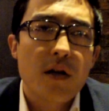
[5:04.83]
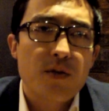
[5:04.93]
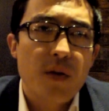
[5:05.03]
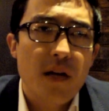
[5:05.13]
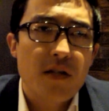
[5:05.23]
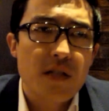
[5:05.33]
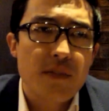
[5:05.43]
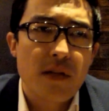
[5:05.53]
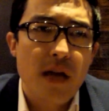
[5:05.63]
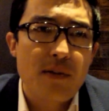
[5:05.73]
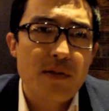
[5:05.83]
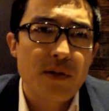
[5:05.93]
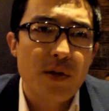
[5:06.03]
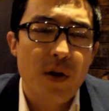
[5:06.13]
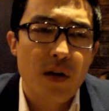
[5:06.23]
The audience reaction has been
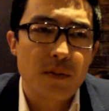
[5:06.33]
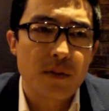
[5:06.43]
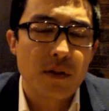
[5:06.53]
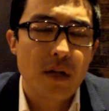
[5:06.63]
absolutely incredible.